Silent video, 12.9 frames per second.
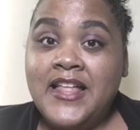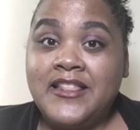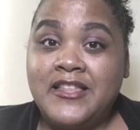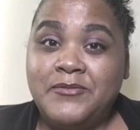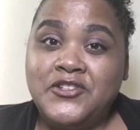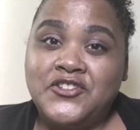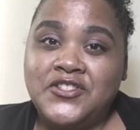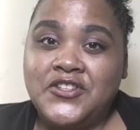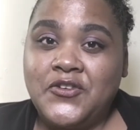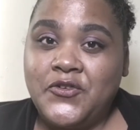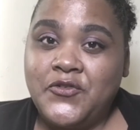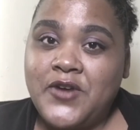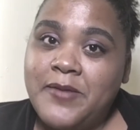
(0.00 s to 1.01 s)
Let me just go
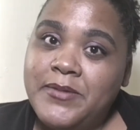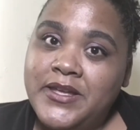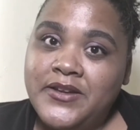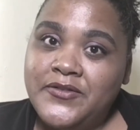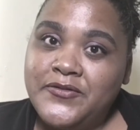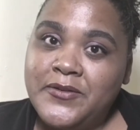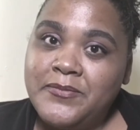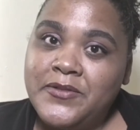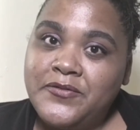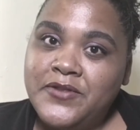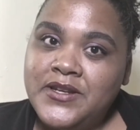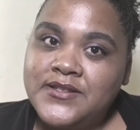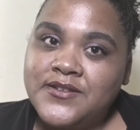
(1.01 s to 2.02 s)
grab it from the
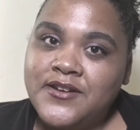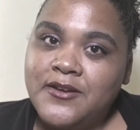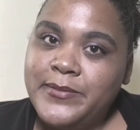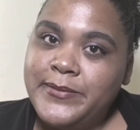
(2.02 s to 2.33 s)
freezer. I'll be